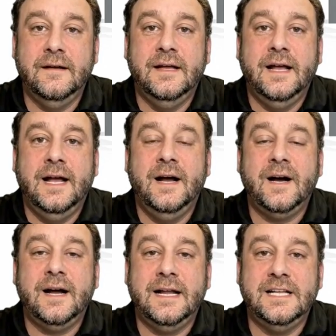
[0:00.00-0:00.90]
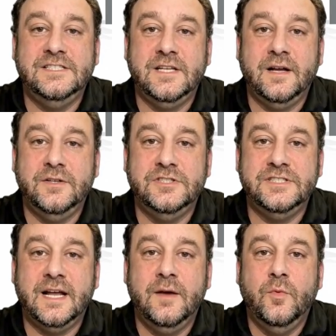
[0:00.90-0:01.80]
The AI needs to
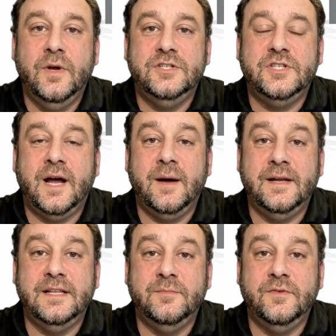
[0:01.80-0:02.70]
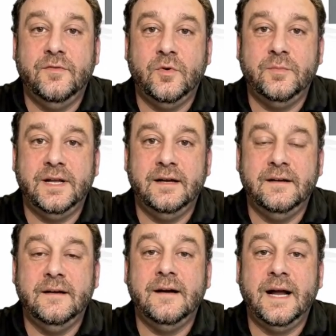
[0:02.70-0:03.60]
understand what job it is performing
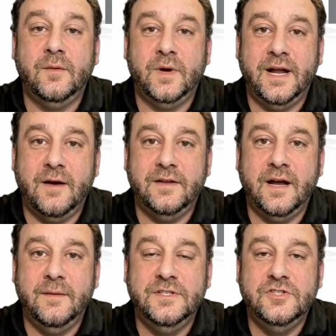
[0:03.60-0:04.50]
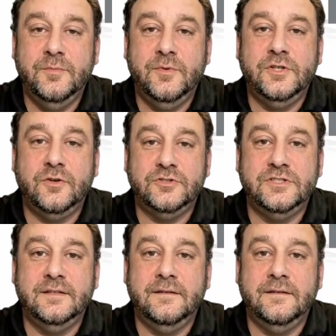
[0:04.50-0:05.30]
and what outcome it should produce.